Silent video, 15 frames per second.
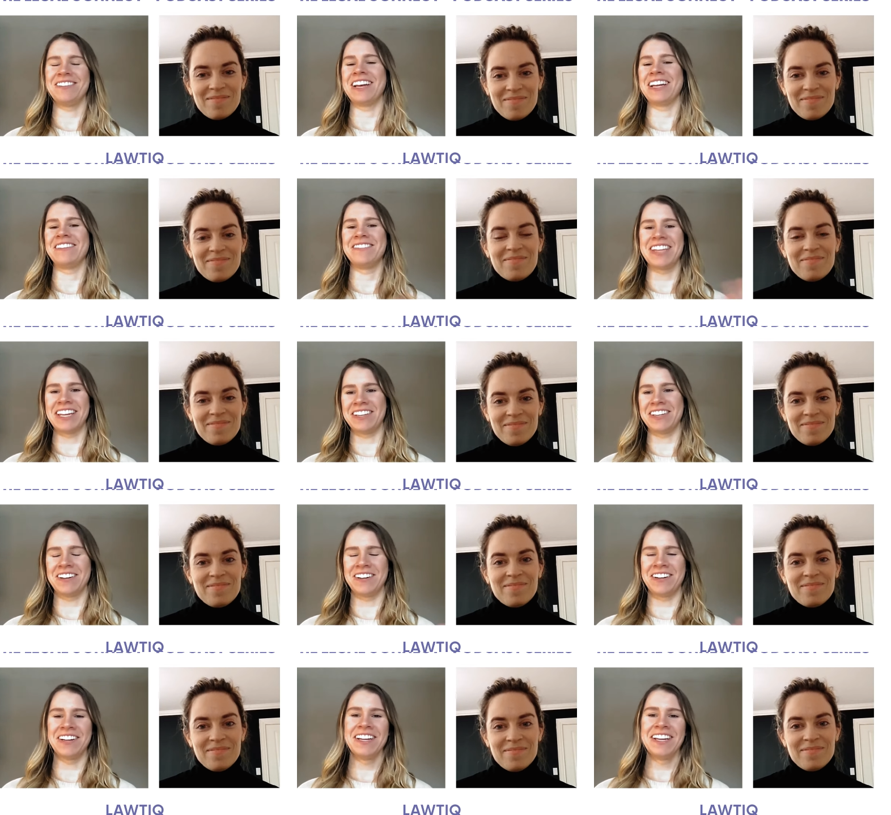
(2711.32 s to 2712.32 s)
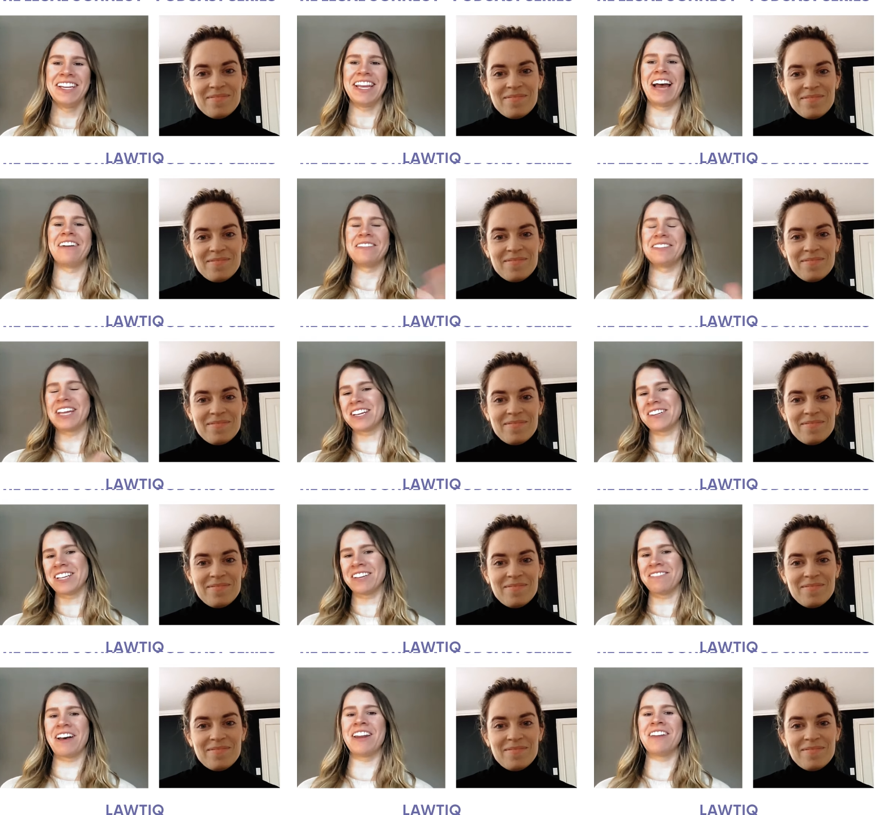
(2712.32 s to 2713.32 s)
Speaker 1: to kind of take your yeah take
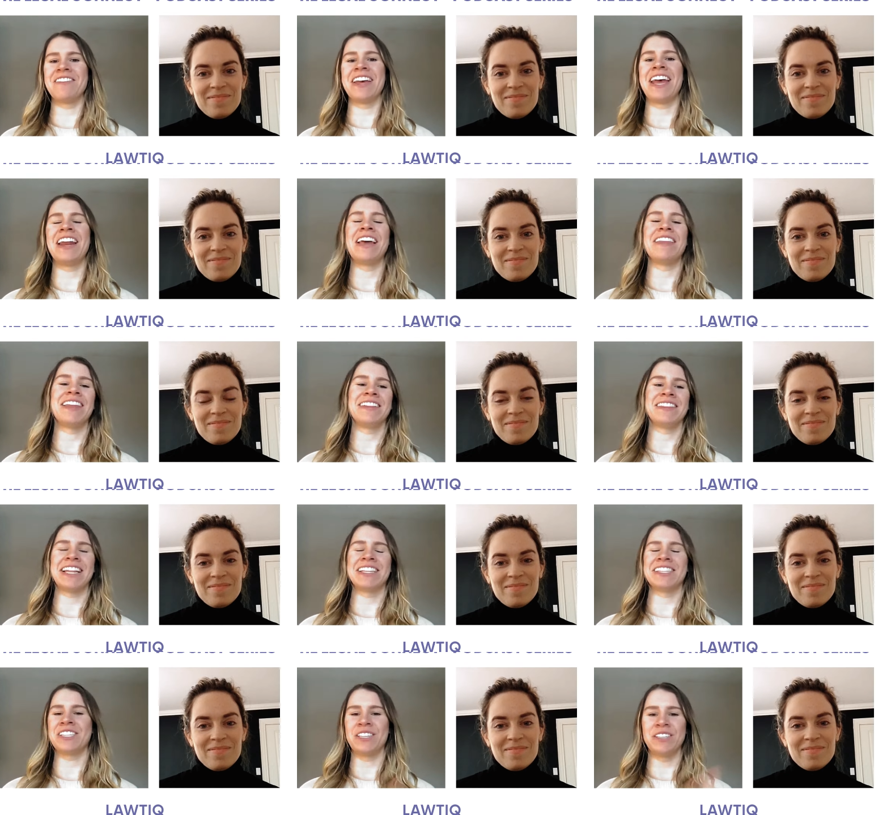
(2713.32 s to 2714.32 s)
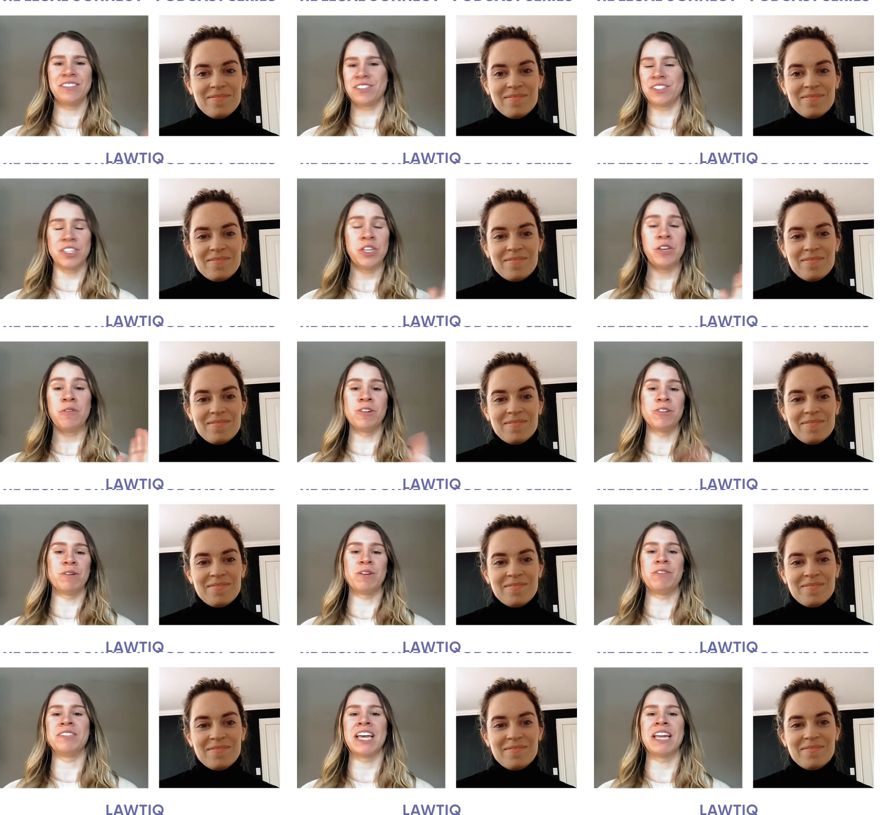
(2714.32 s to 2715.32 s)
yourself out of it. And I think that's huge
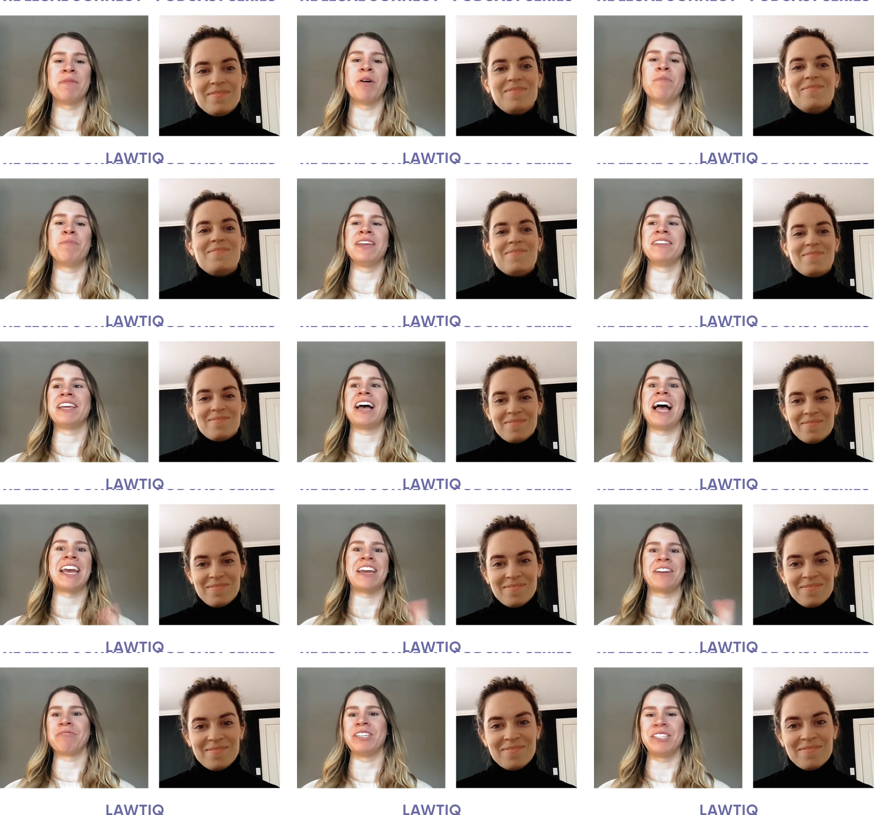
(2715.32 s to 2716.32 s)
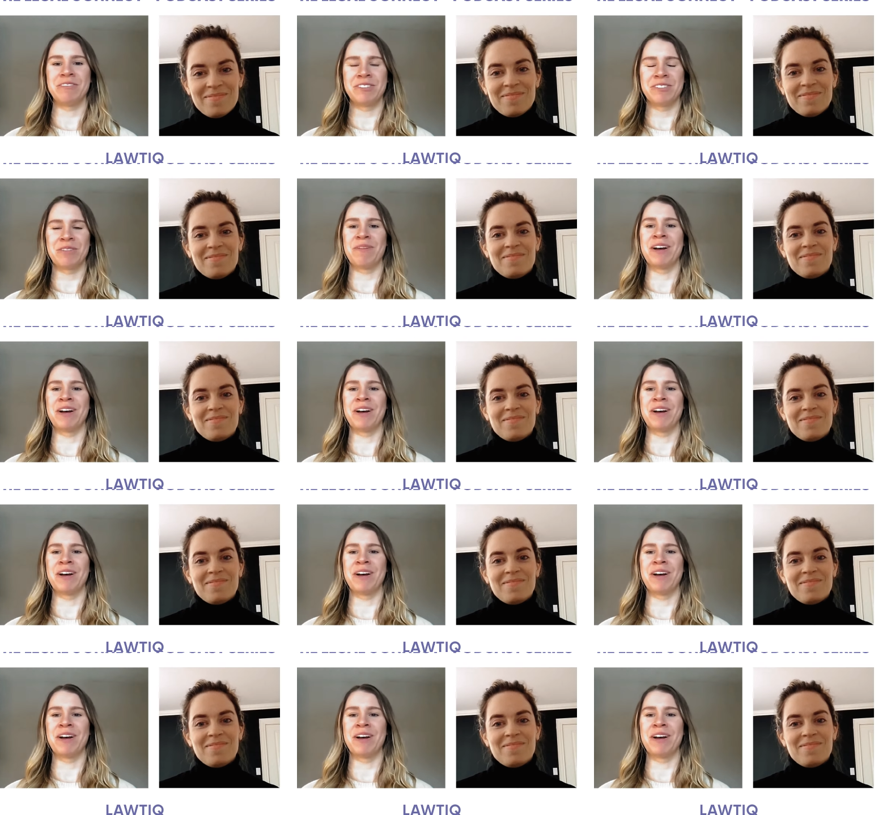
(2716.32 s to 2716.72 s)
what you said about being like I can only do so